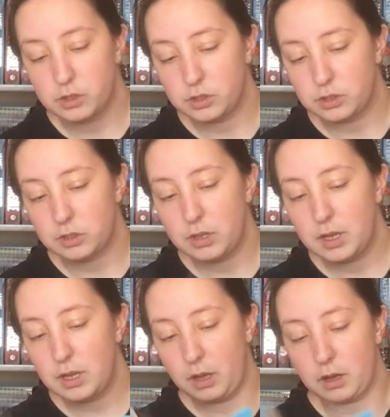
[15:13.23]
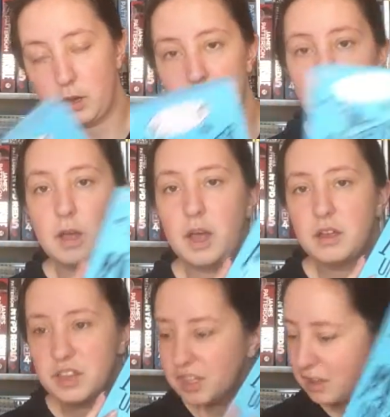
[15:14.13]
So yeah, I
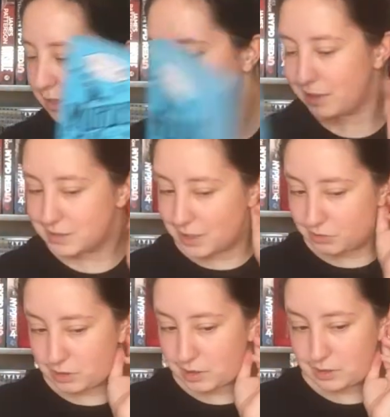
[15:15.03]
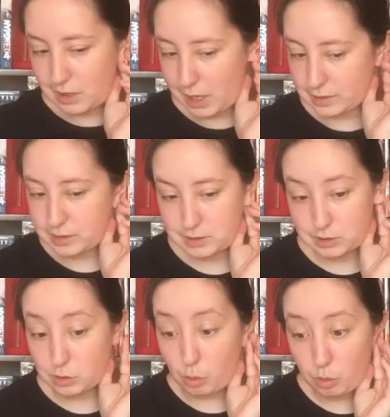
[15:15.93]
think that's everything that I need to
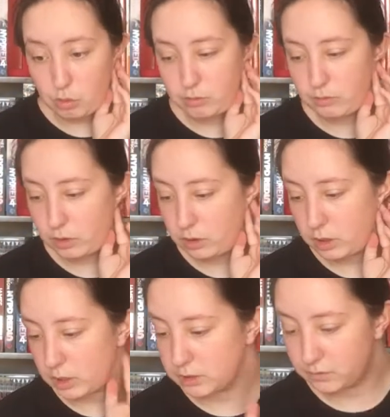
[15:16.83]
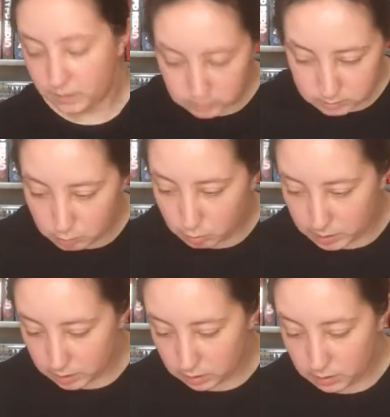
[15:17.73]
go over as far as I'm
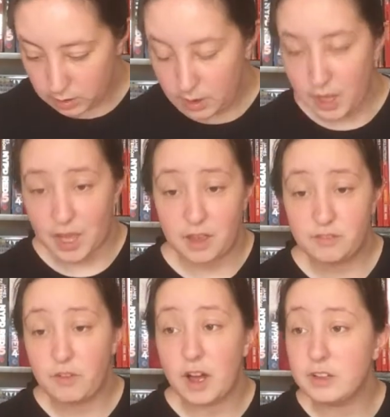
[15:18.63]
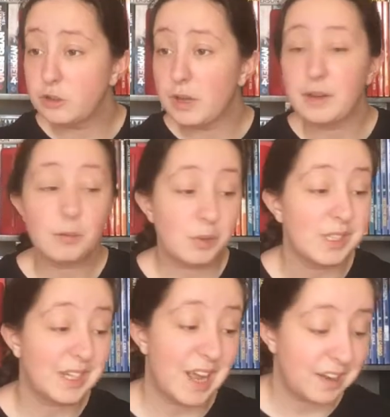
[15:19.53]
aware. If I do end up
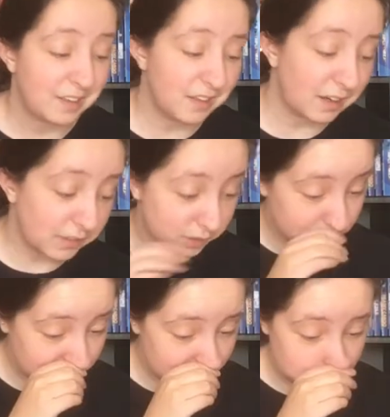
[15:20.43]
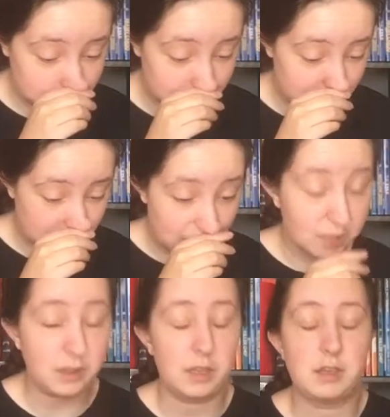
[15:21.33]
reading anything else, which I
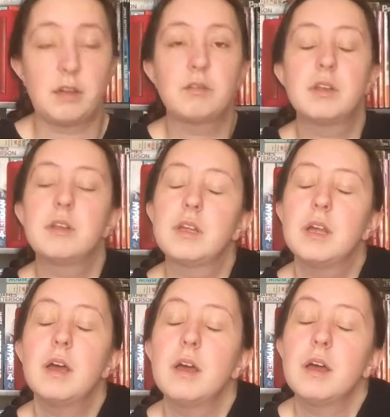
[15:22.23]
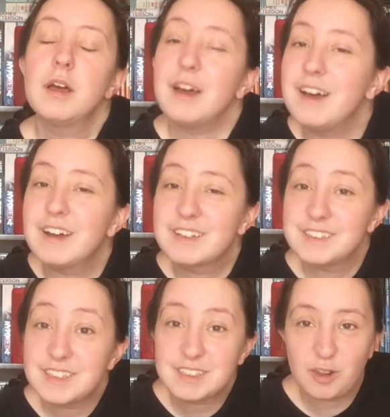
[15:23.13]
highly doubt it, because
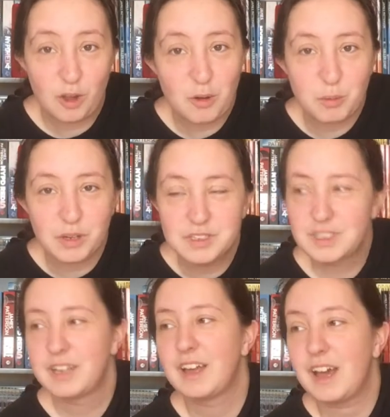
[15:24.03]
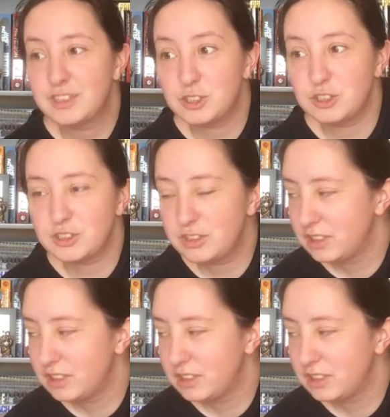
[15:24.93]
that's a lot of books, as usual.